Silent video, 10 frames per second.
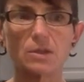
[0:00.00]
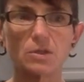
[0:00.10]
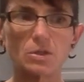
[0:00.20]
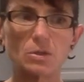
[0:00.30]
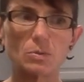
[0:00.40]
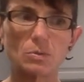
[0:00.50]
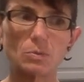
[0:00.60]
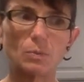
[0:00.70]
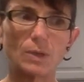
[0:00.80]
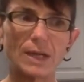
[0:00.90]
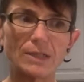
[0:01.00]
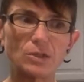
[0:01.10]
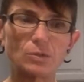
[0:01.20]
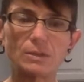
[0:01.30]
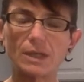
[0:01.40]
So what I
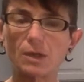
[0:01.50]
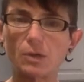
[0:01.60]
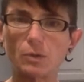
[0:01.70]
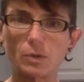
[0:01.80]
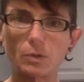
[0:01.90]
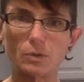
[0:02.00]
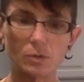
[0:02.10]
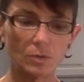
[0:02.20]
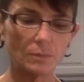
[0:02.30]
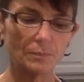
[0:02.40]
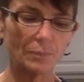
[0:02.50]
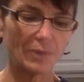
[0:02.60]
do is I go to Google,